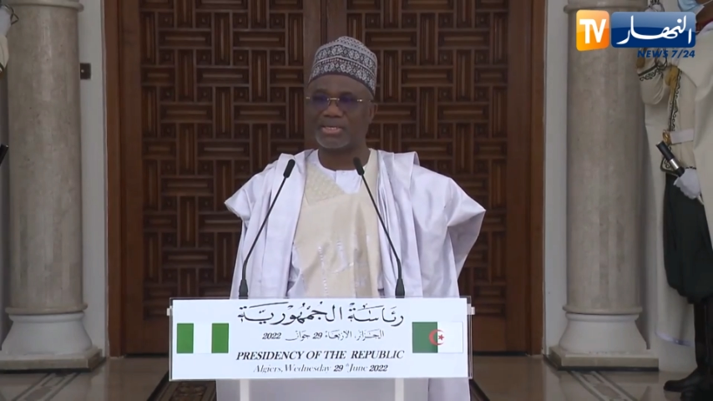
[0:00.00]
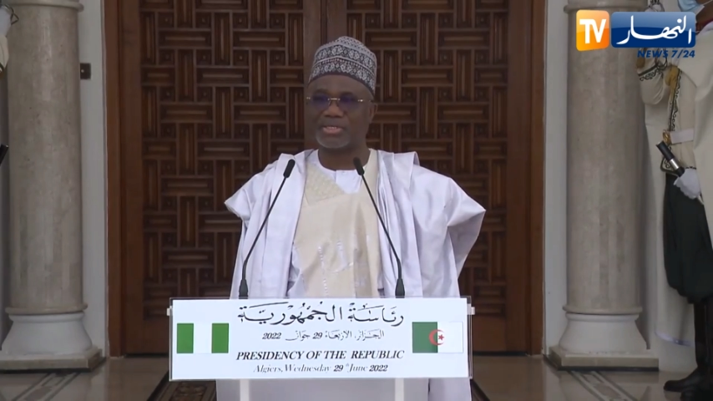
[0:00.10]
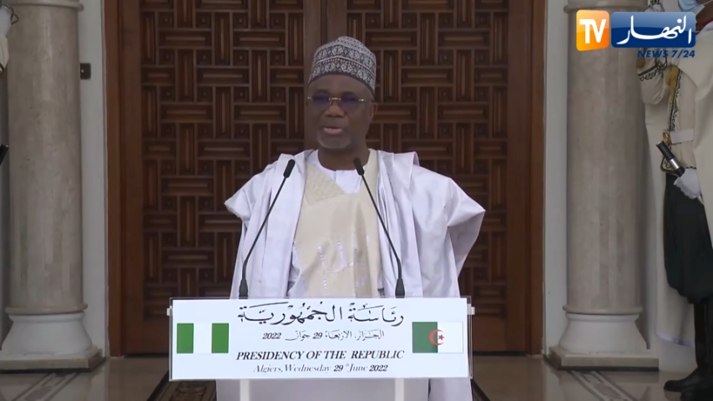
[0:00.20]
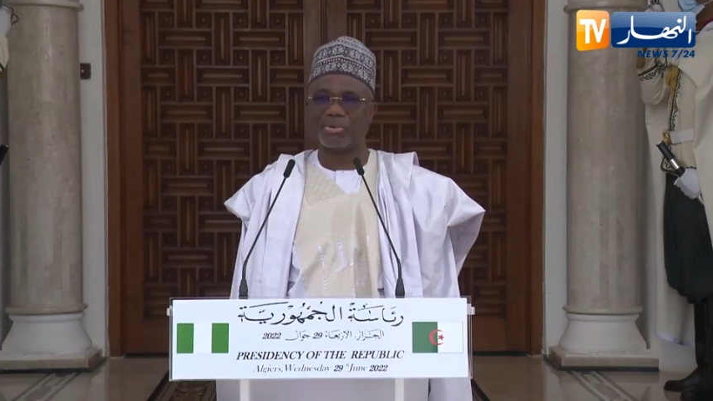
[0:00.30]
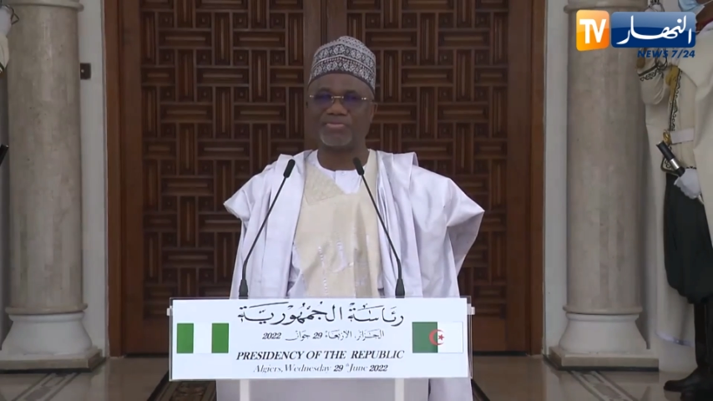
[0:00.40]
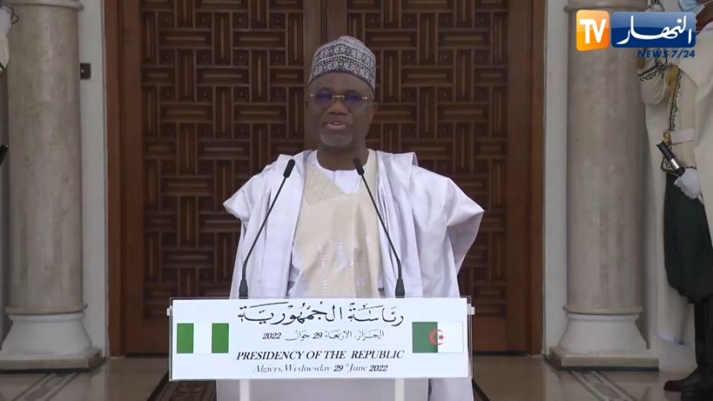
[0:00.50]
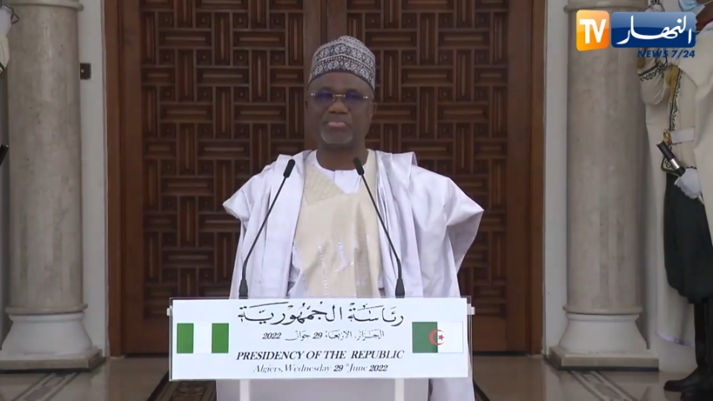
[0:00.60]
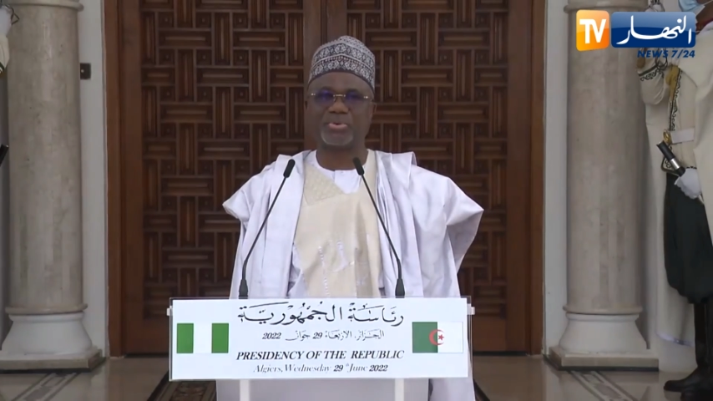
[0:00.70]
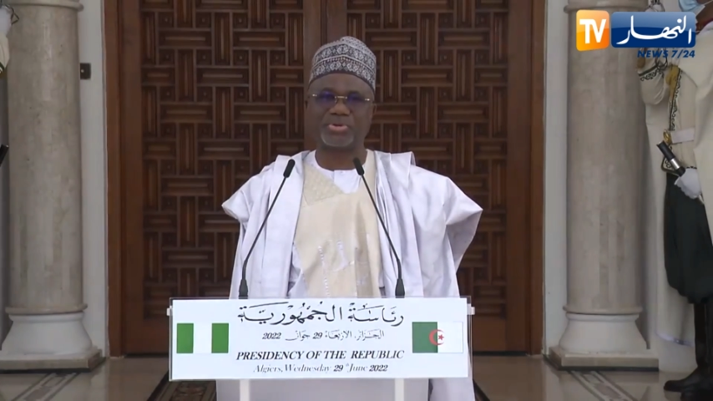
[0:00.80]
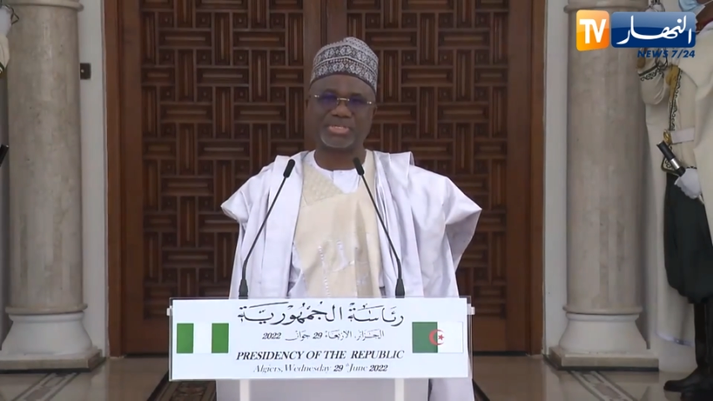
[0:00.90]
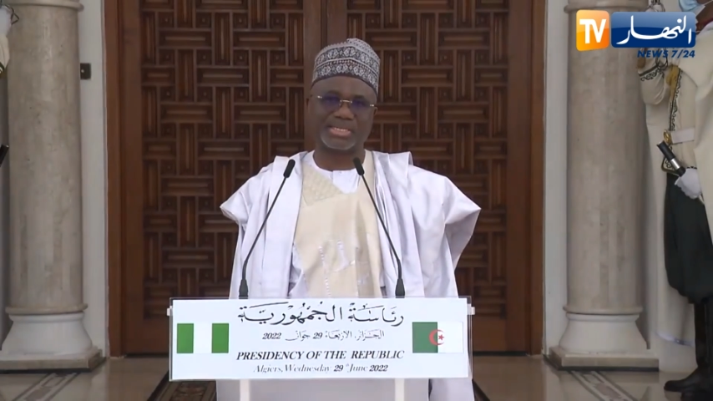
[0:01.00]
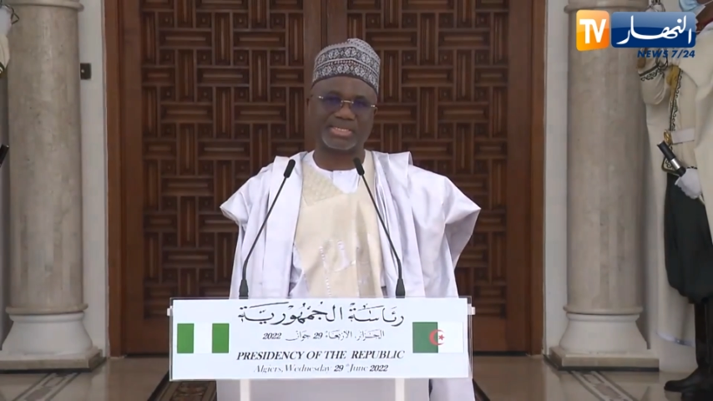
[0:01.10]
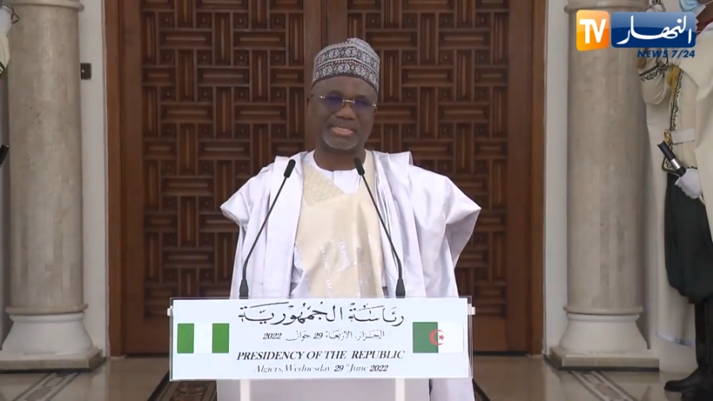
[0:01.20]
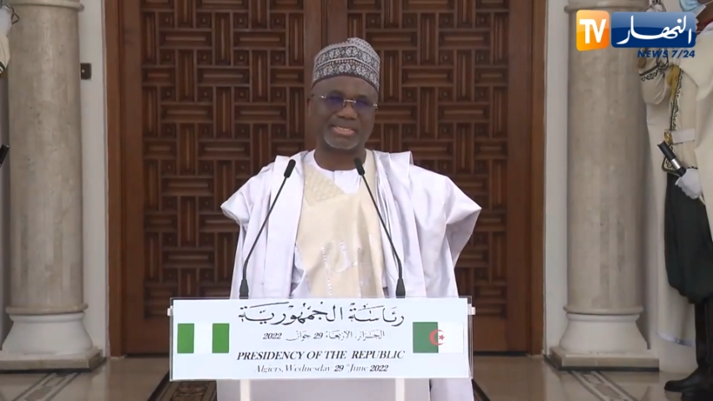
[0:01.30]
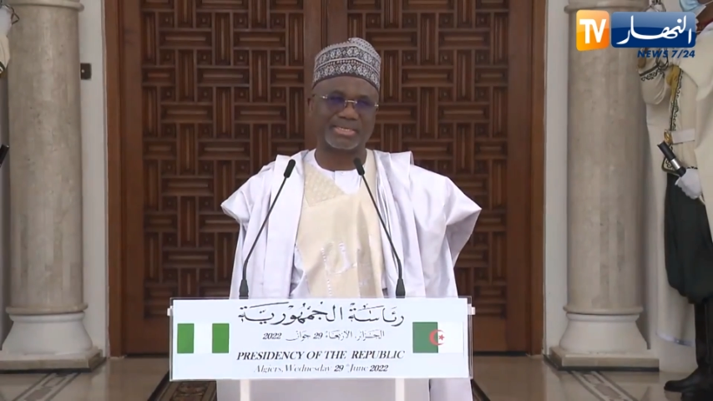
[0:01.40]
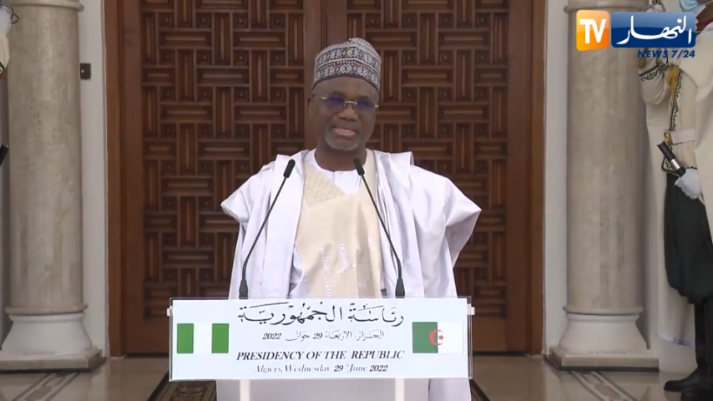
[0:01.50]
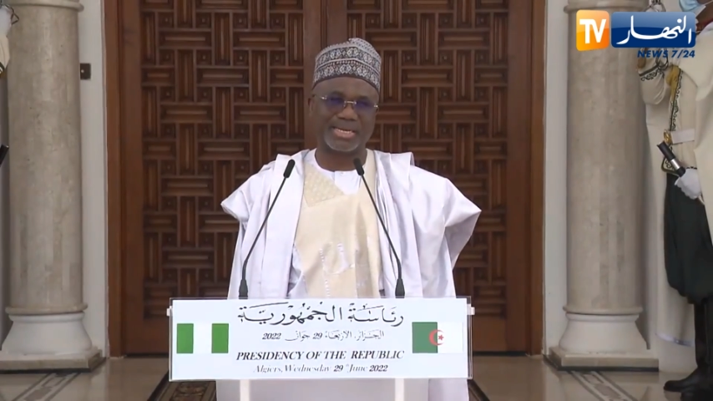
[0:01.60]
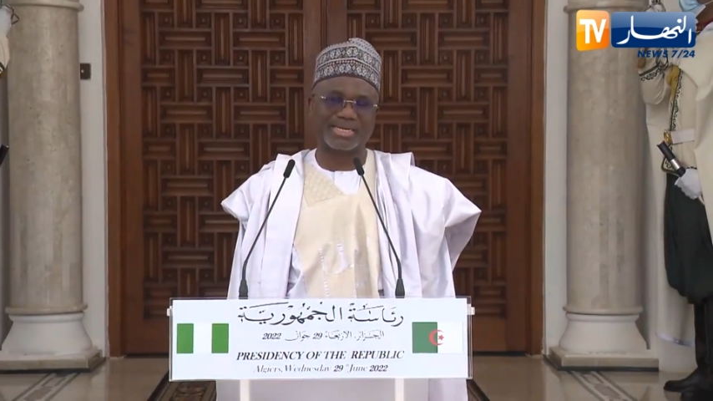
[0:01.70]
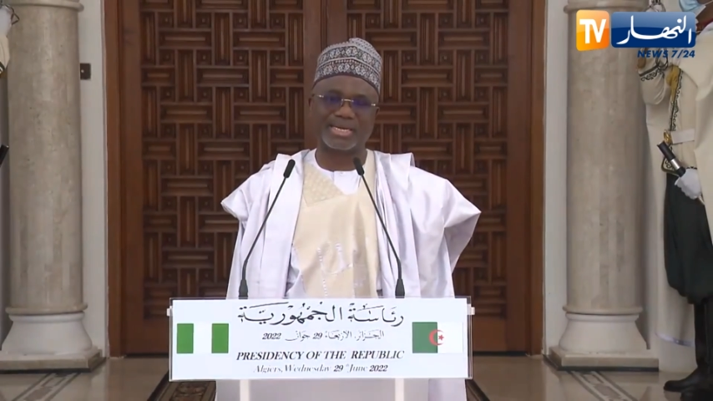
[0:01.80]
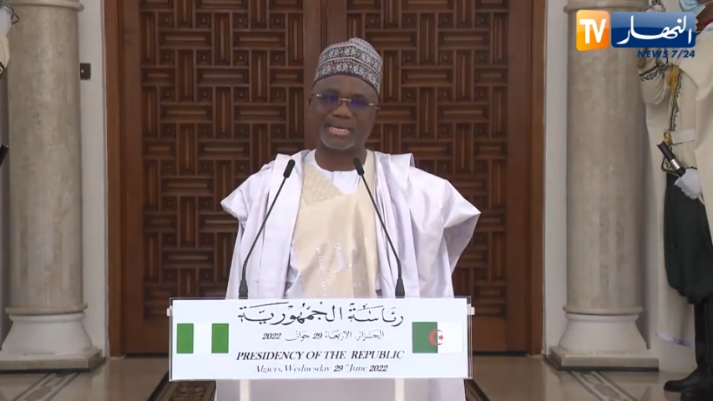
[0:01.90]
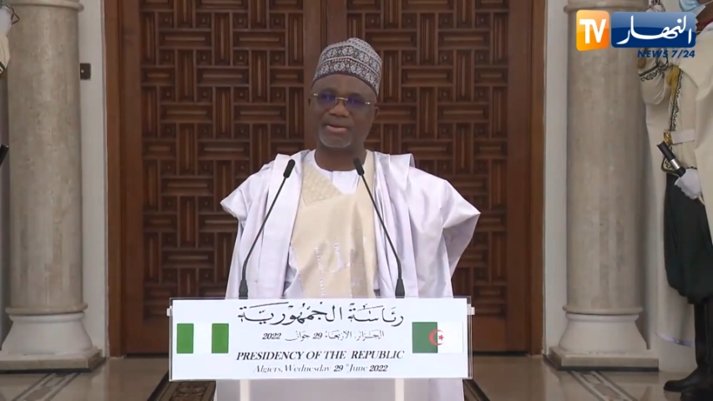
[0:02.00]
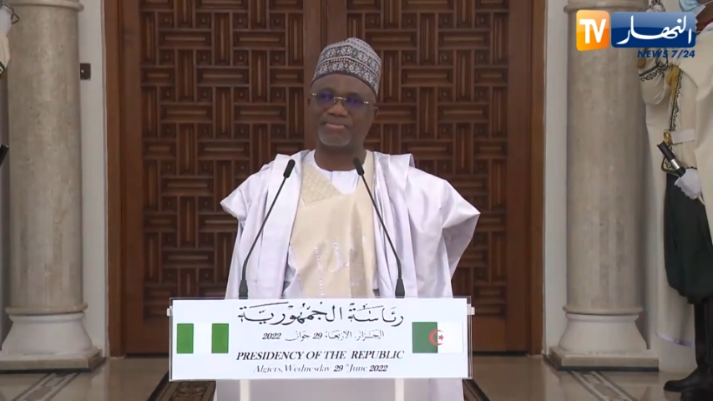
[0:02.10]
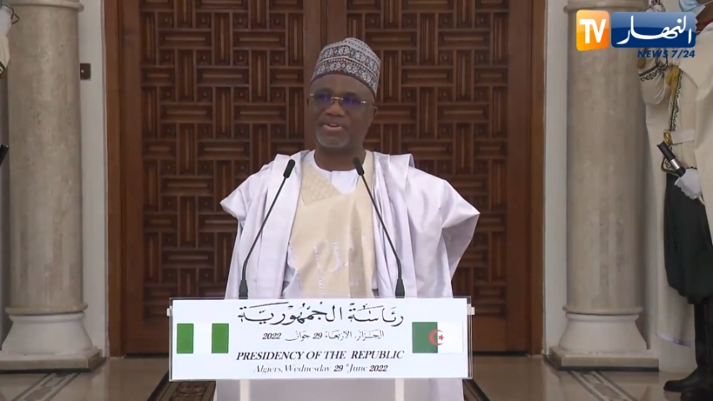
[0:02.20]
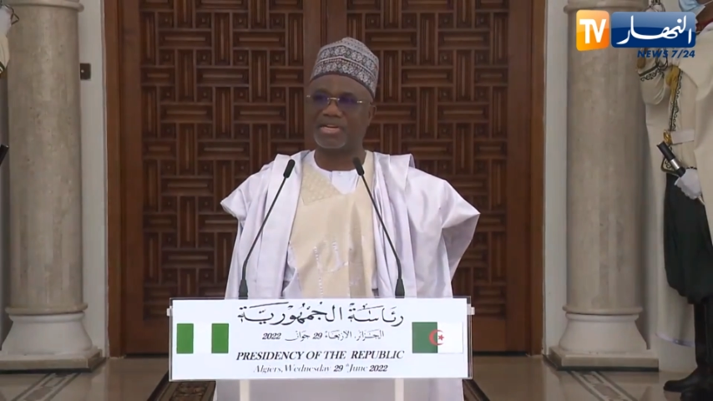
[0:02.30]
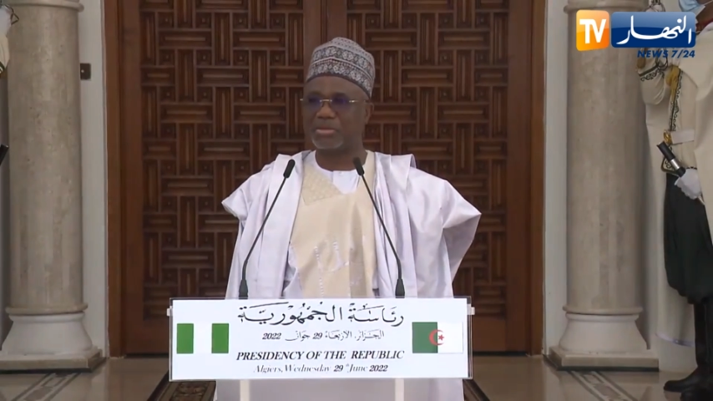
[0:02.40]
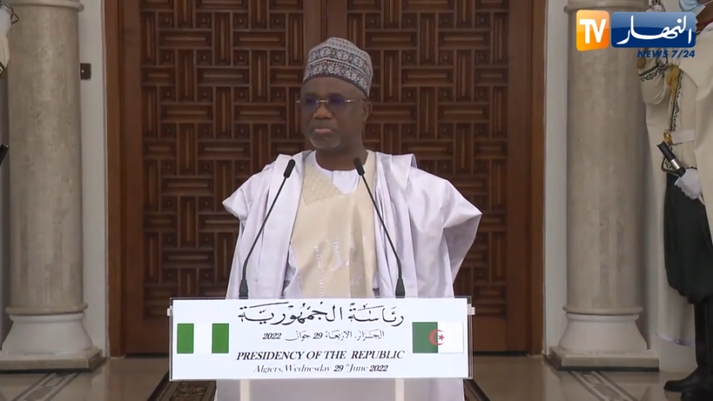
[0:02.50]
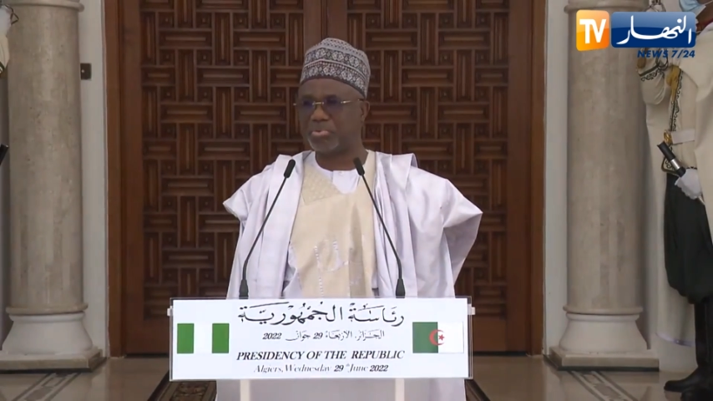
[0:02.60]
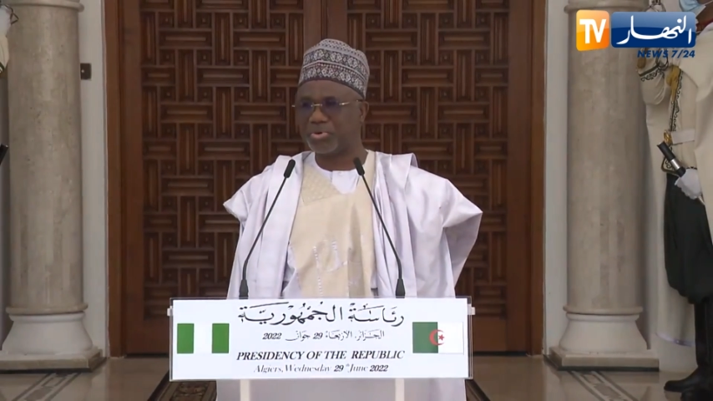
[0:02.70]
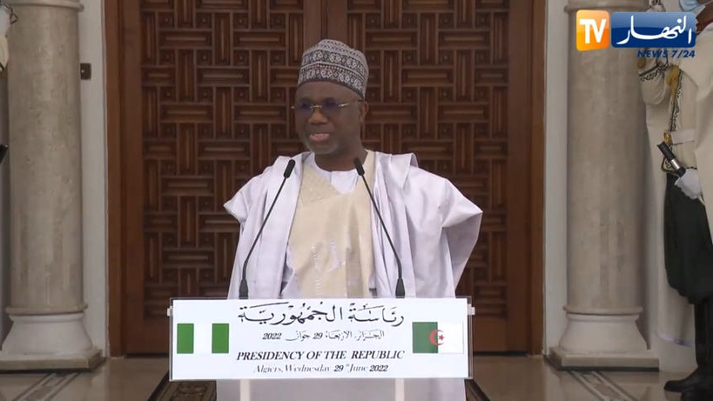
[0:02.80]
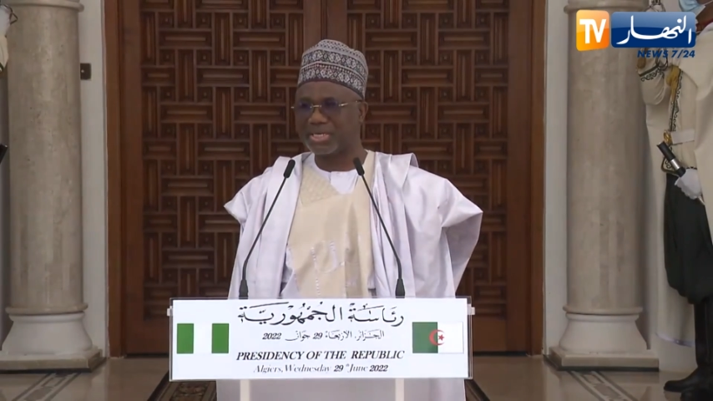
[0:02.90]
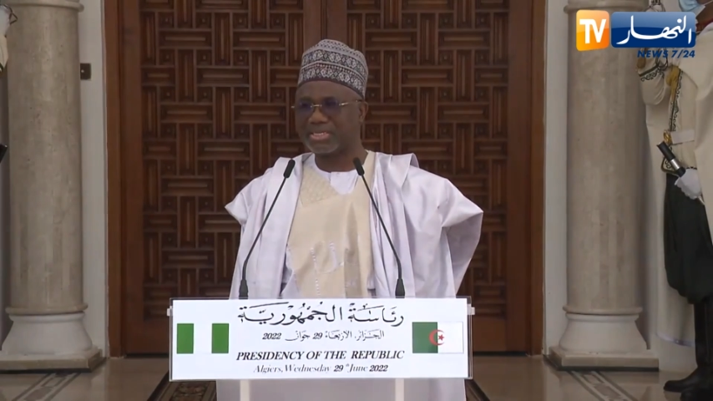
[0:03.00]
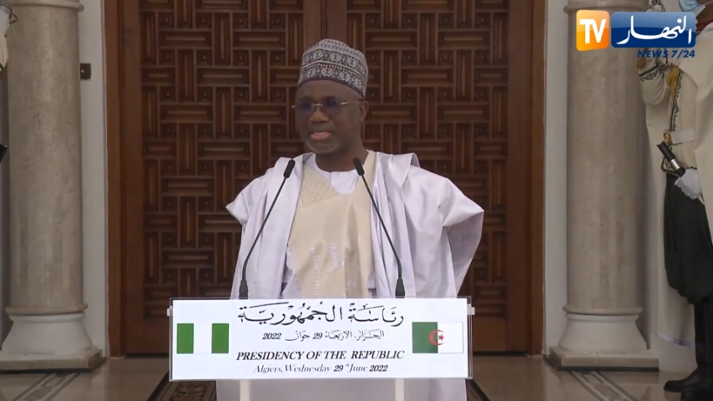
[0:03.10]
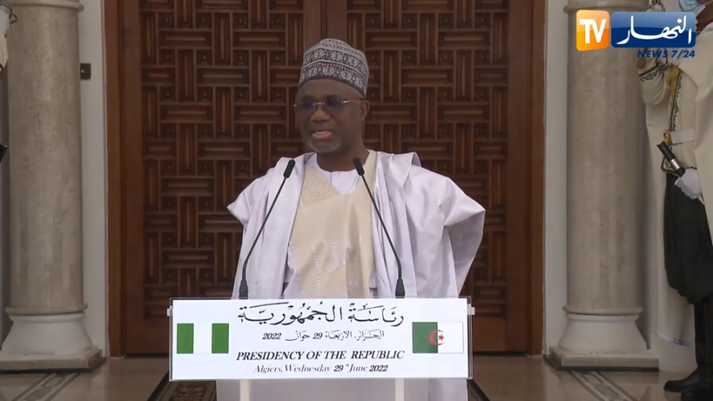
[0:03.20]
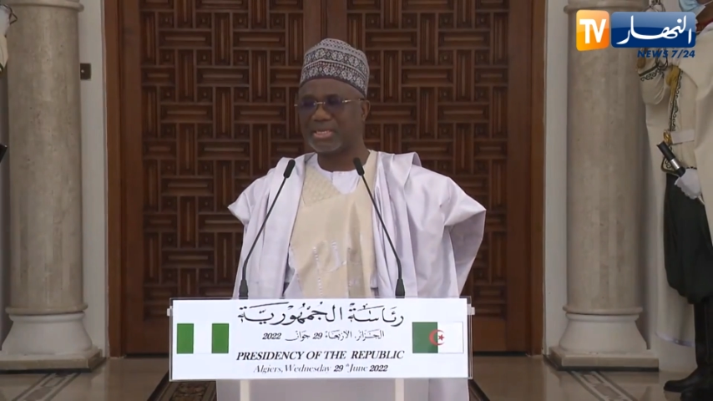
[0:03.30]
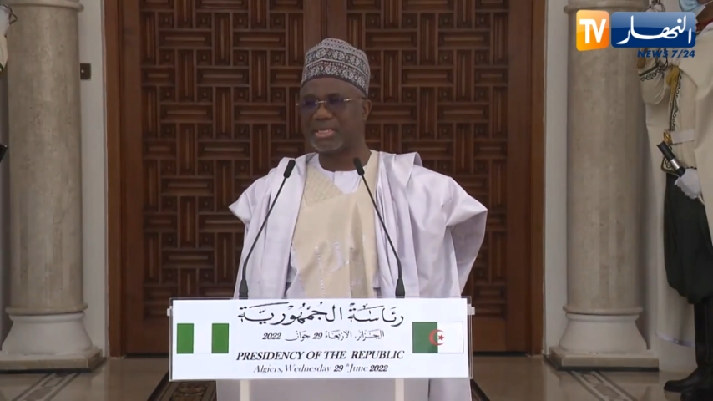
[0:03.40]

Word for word: some of the projects that are very important